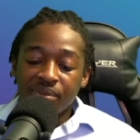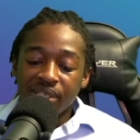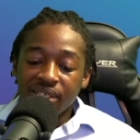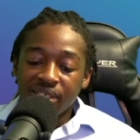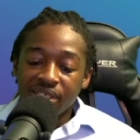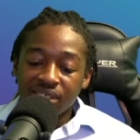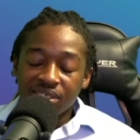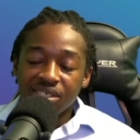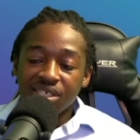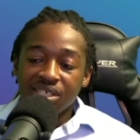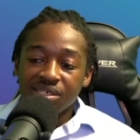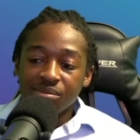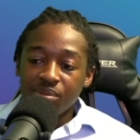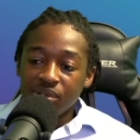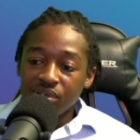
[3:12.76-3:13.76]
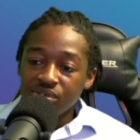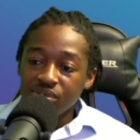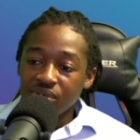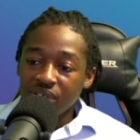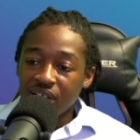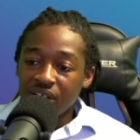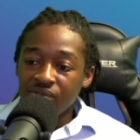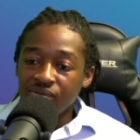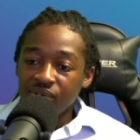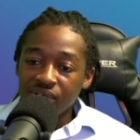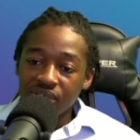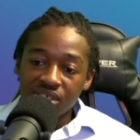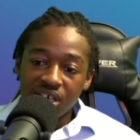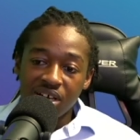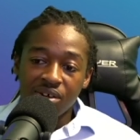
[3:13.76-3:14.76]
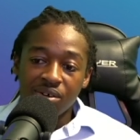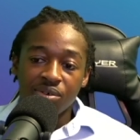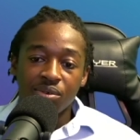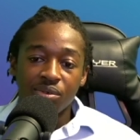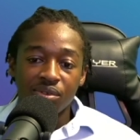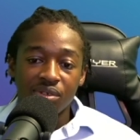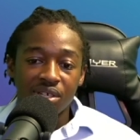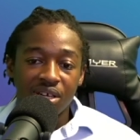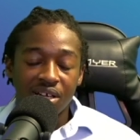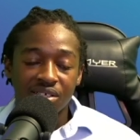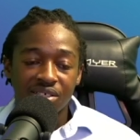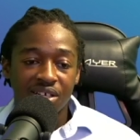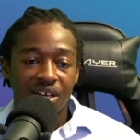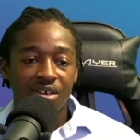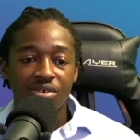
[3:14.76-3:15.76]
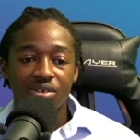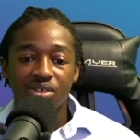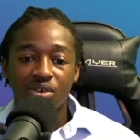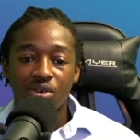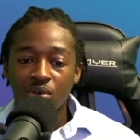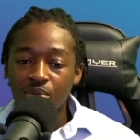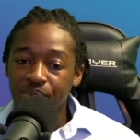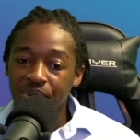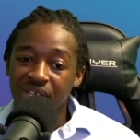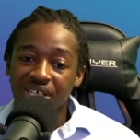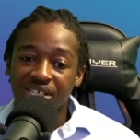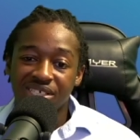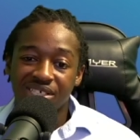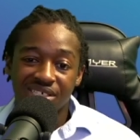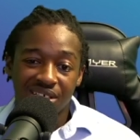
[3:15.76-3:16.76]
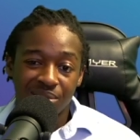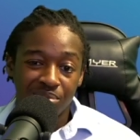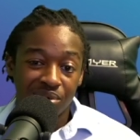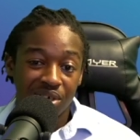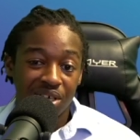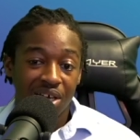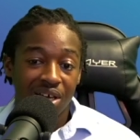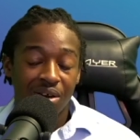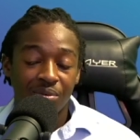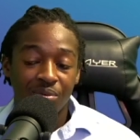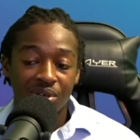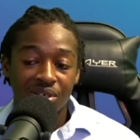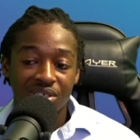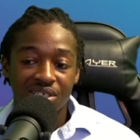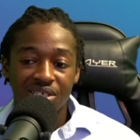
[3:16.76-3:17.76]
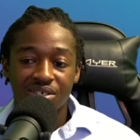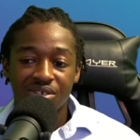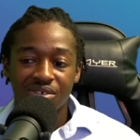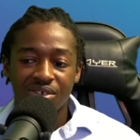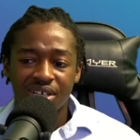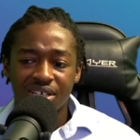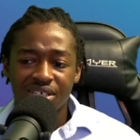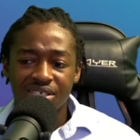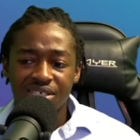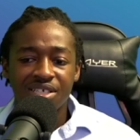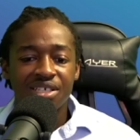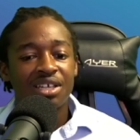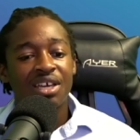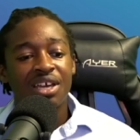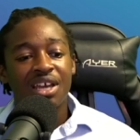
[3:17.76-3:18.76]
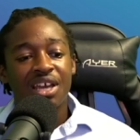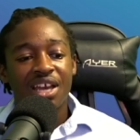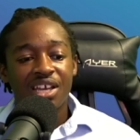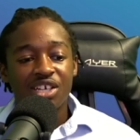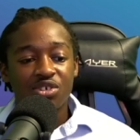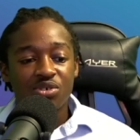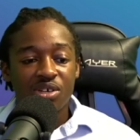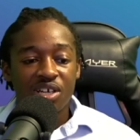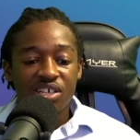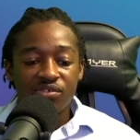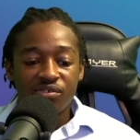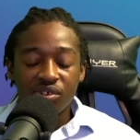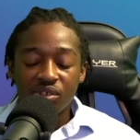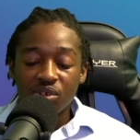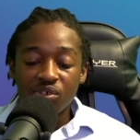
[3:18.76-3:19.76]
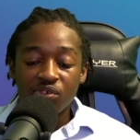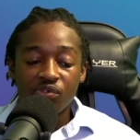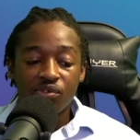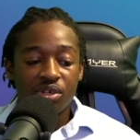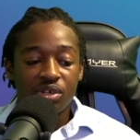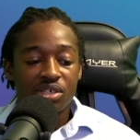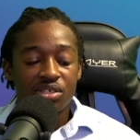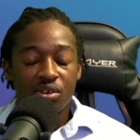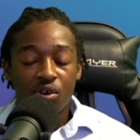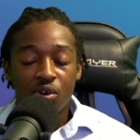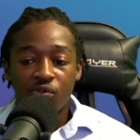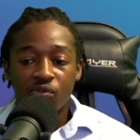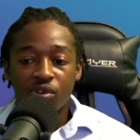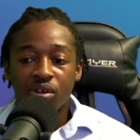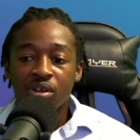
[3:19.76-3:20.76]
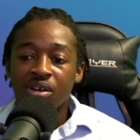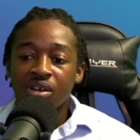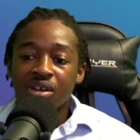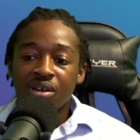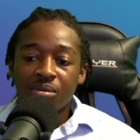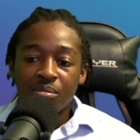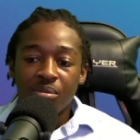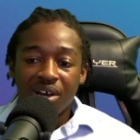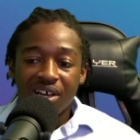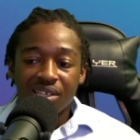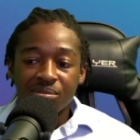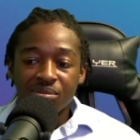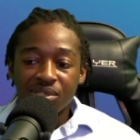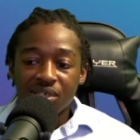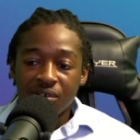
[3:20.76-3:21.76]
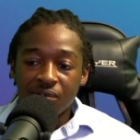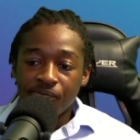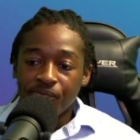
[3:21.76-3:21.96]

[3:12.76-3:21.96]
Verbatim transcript: listed as a personal account for the child, or the child could open a separate account once they turn 18 and transfer those funds over by themselves.